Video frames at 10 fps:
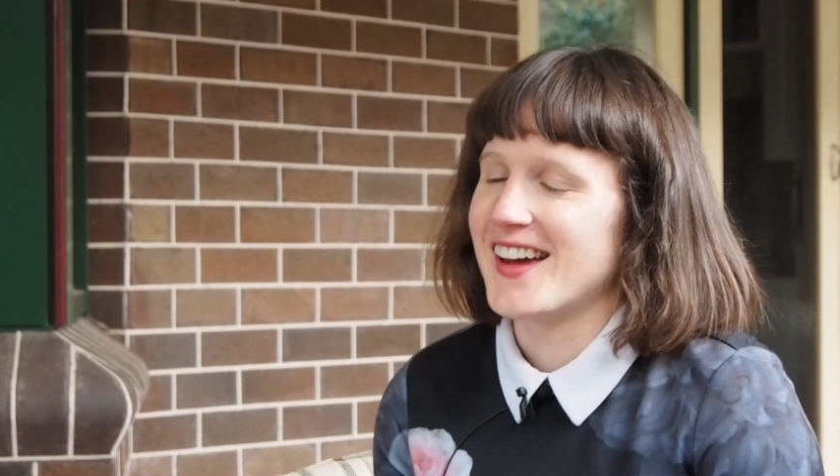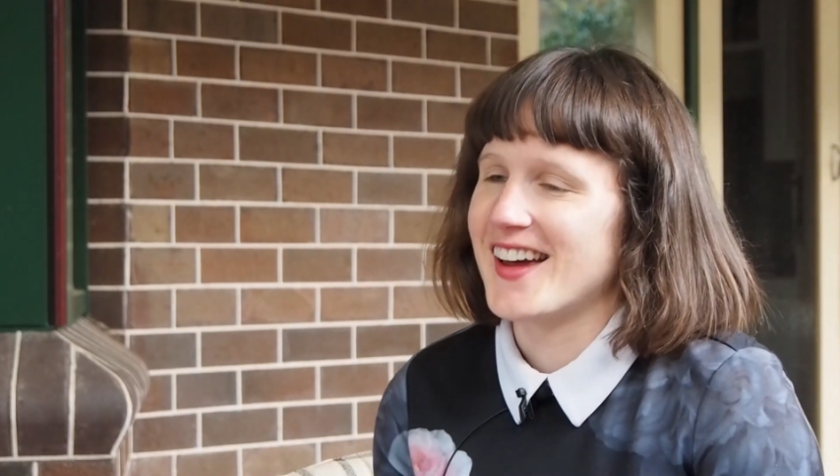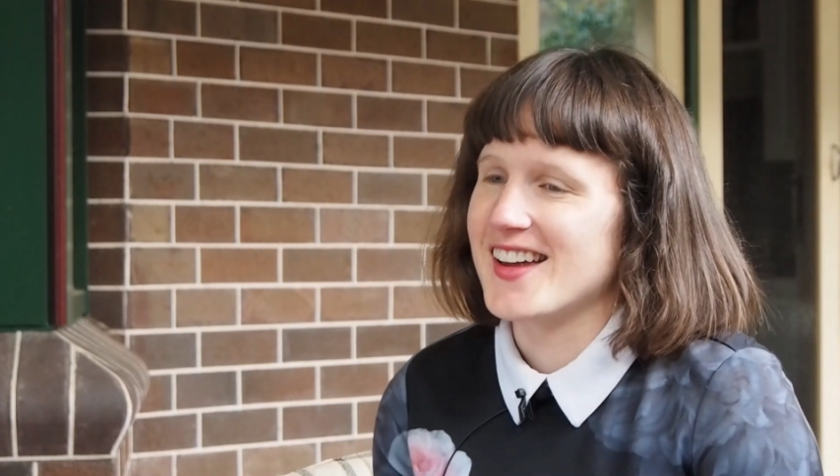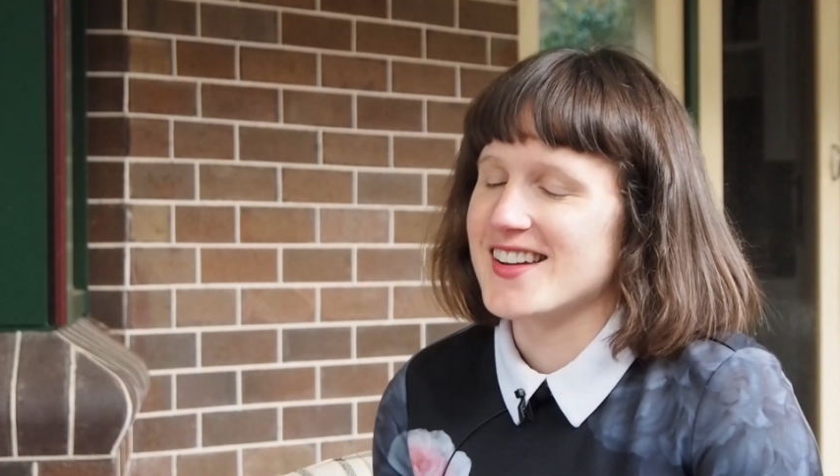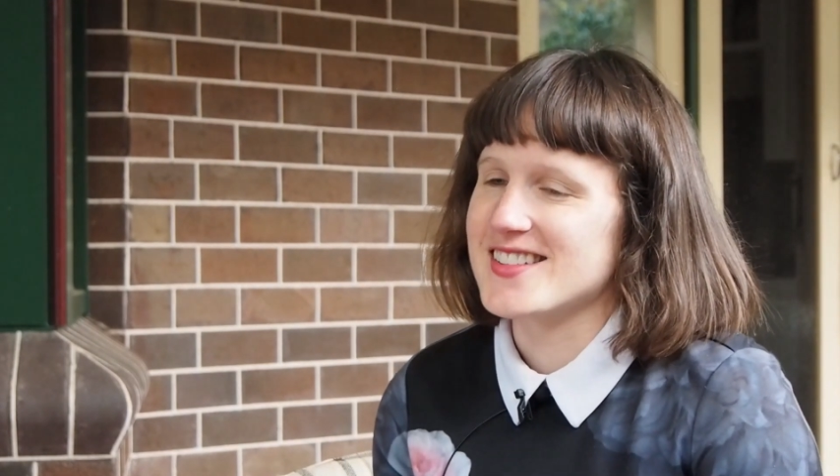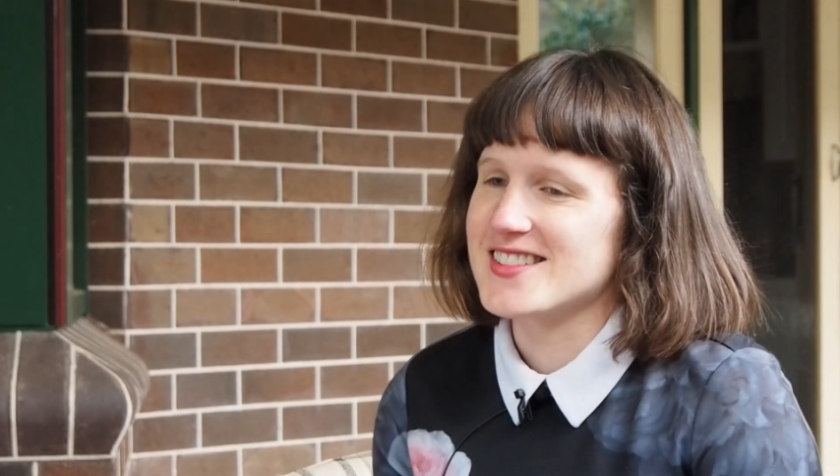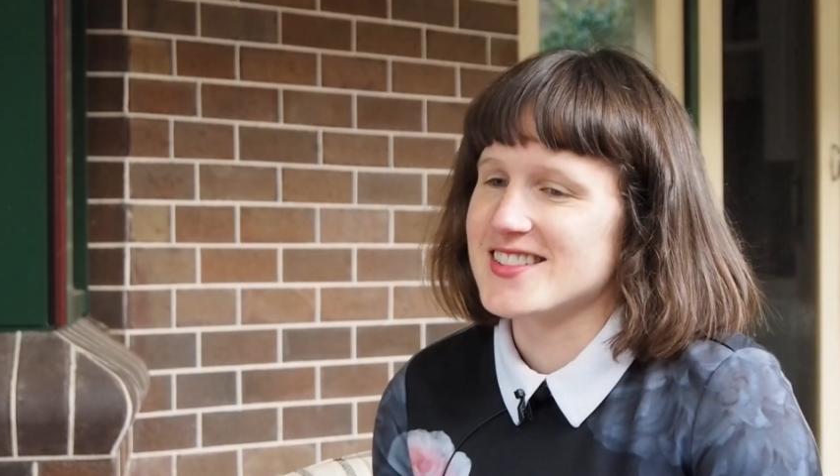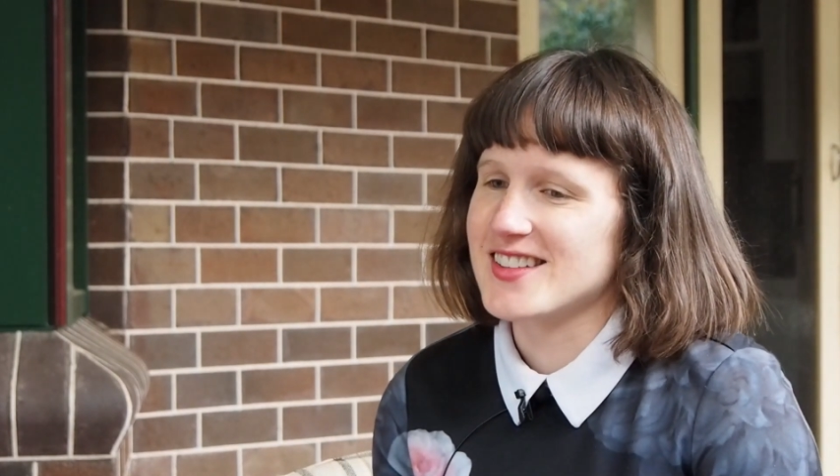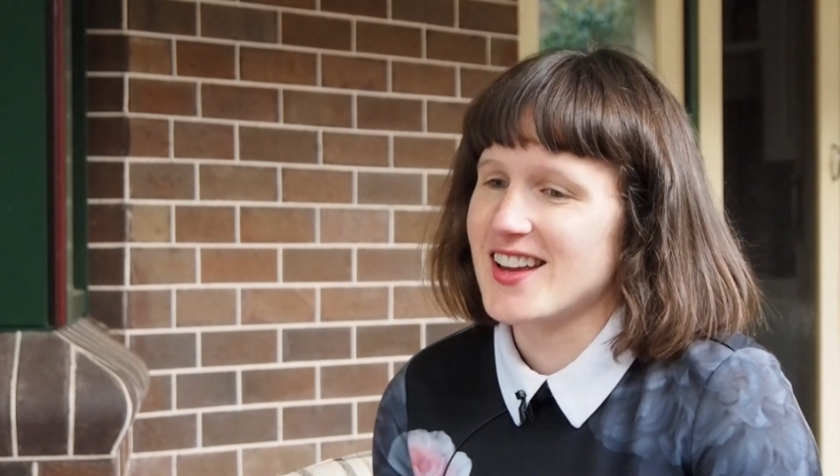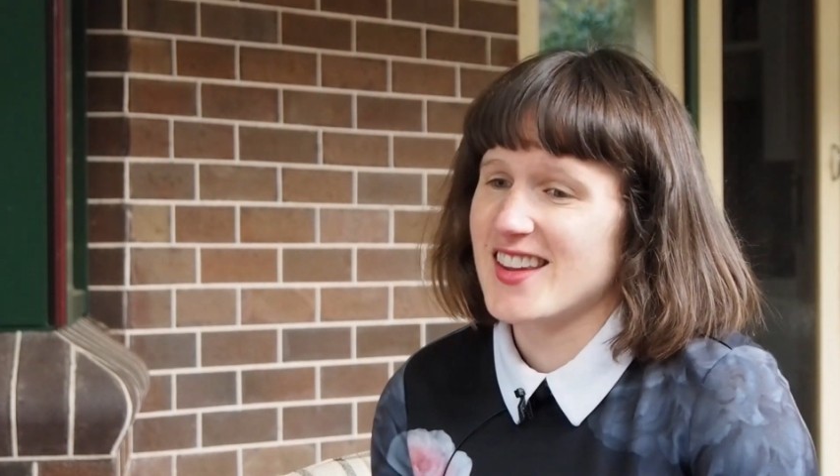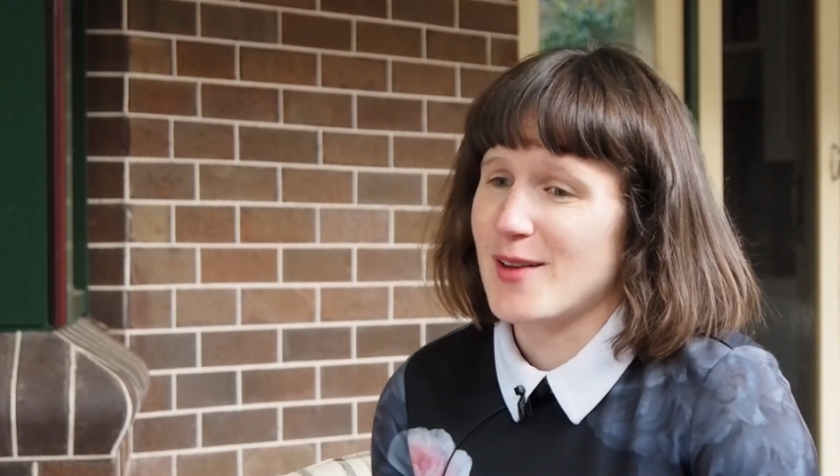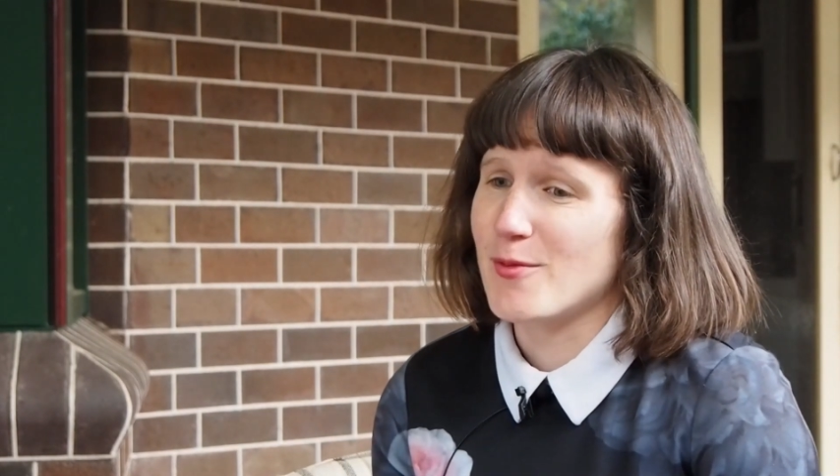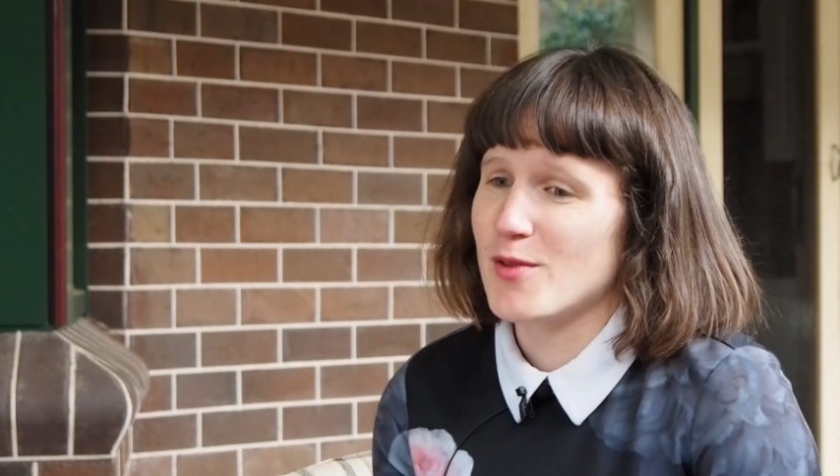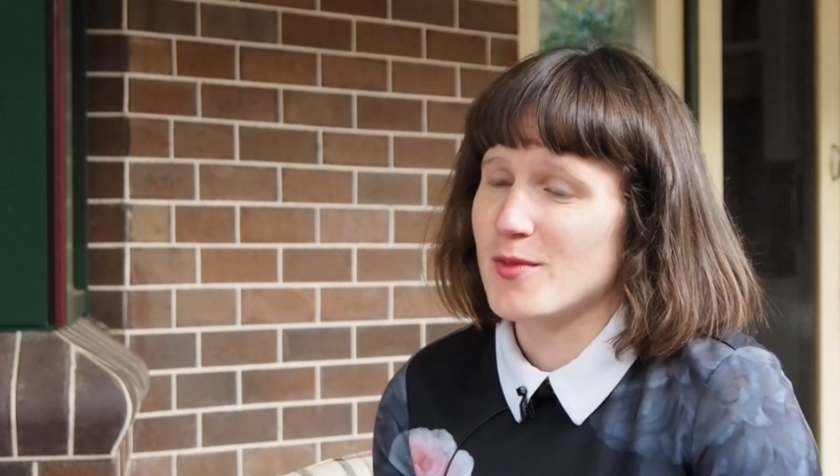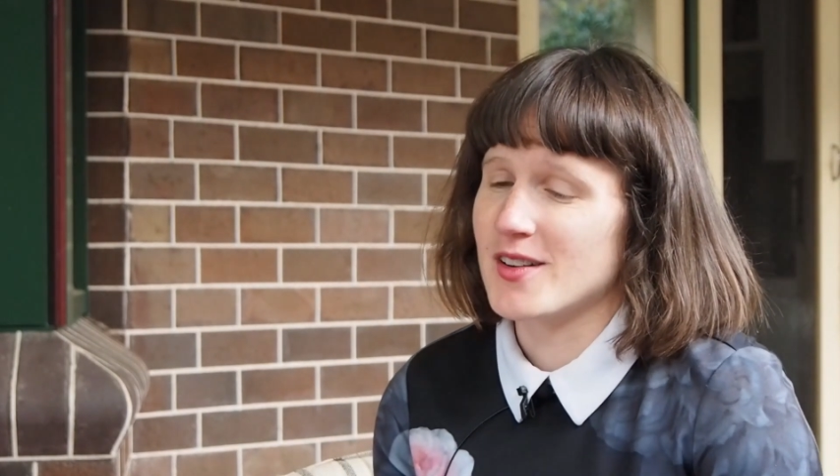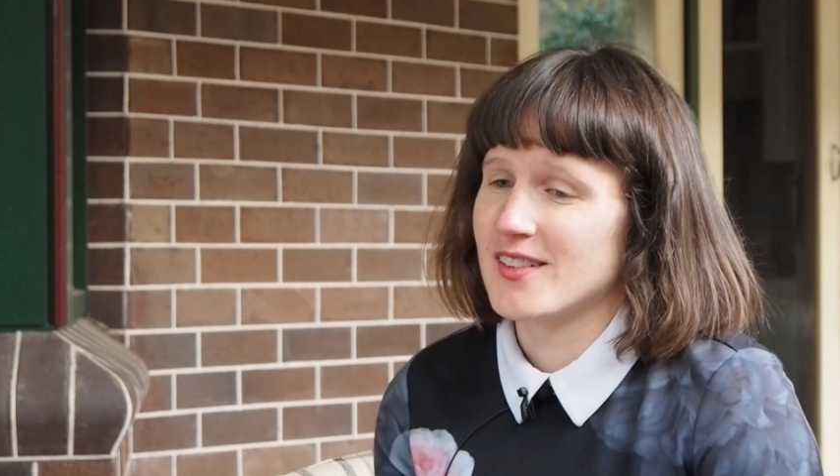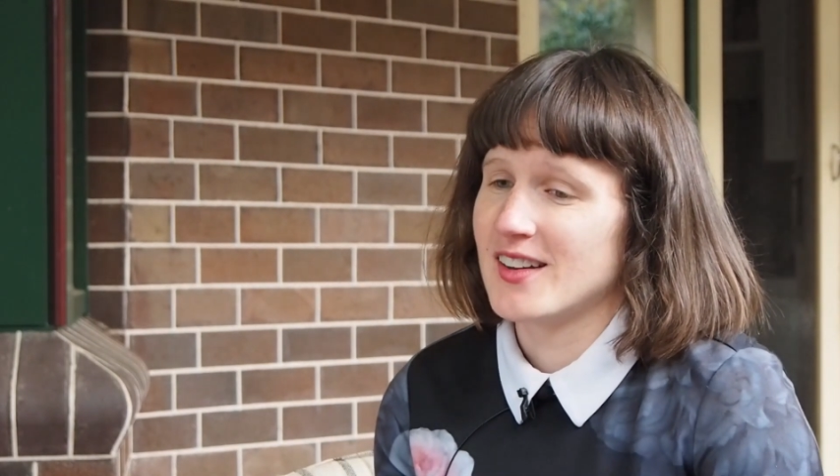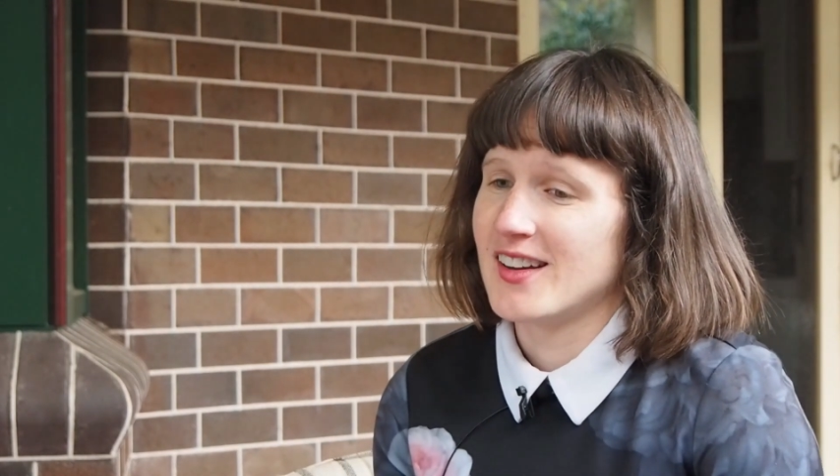And yeah, in that moment,